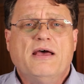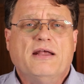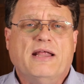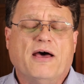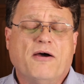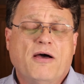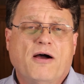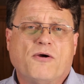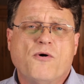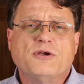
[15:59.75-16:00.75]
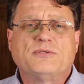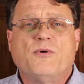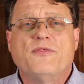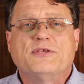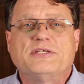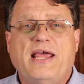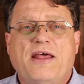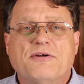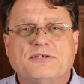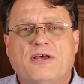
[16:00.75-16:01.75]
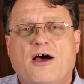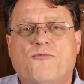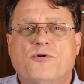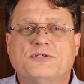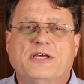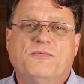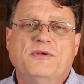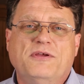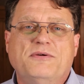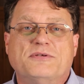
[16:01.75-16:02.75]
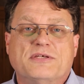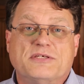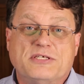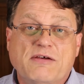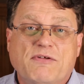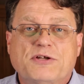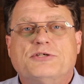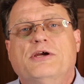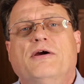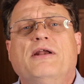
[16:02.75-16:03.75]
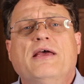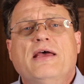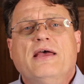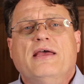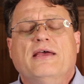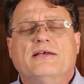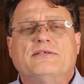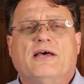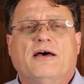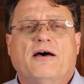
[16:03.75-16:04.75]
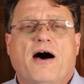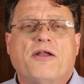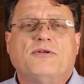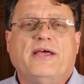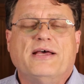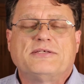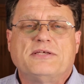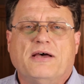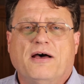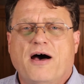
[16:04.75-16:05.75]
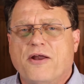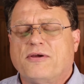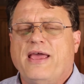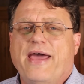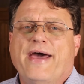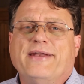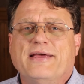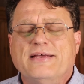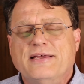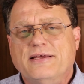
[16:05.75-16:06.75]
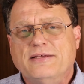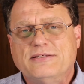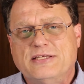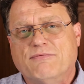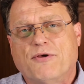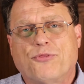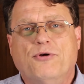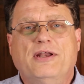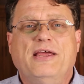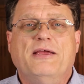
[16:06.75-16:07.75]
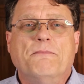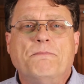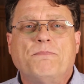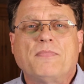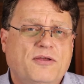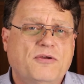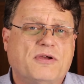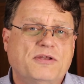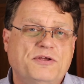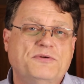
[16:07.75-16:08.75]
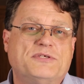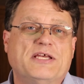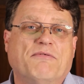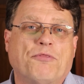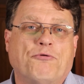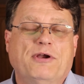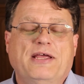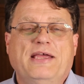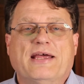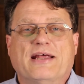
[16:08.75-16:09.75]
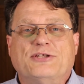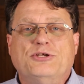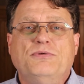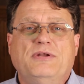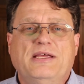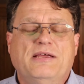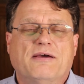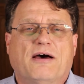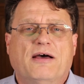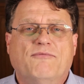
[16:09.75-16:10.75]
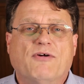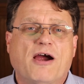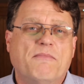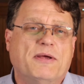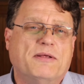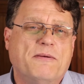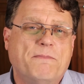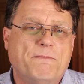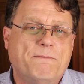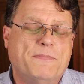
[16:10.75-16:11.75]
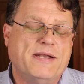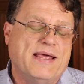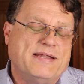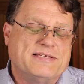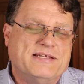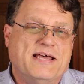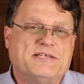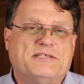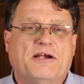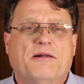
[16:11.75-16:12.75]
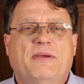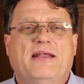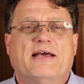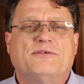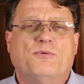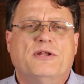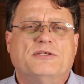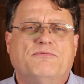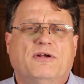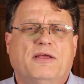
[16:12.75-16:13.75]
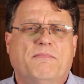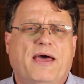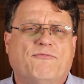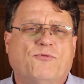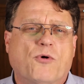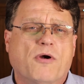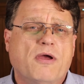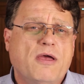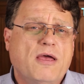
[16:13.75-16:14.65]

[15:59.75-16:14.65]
Now, of course, of the standard softwares that we use in civil engineering is uh, Autodesk uh, AutoCAD Civil three D. You can use Civil three D in a two D uh, environment, but that doesn't necessarily mean that's what it's really meant for.